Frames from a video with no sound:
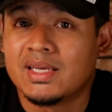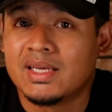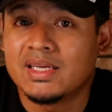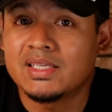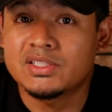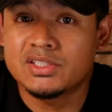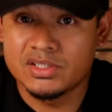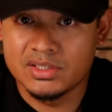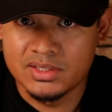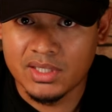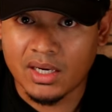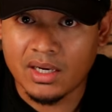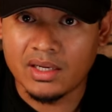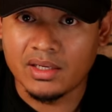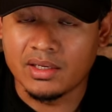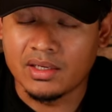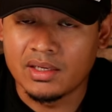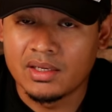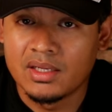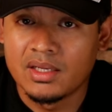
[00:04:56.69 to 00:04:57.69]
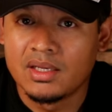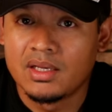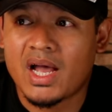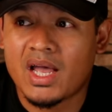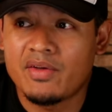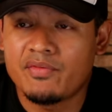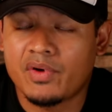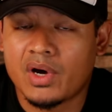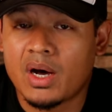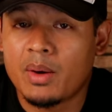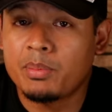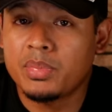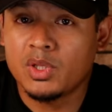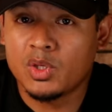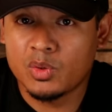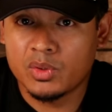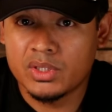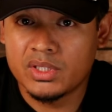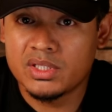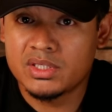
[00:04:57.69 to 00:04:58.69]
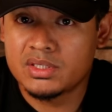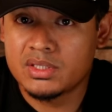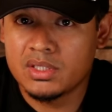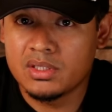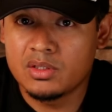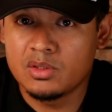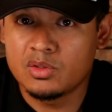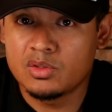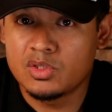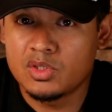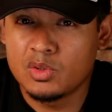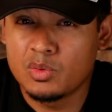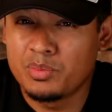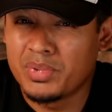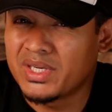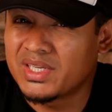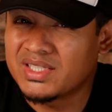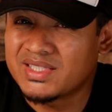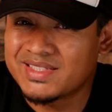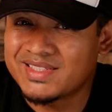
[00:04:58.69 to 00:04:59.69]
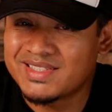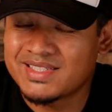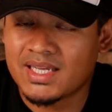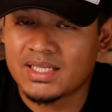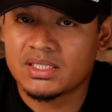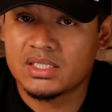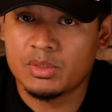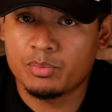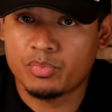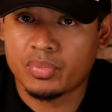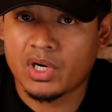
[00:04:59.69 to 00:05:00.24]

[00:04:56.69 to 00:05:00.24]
It's done. I've uploaded it to YouTube, but it's set to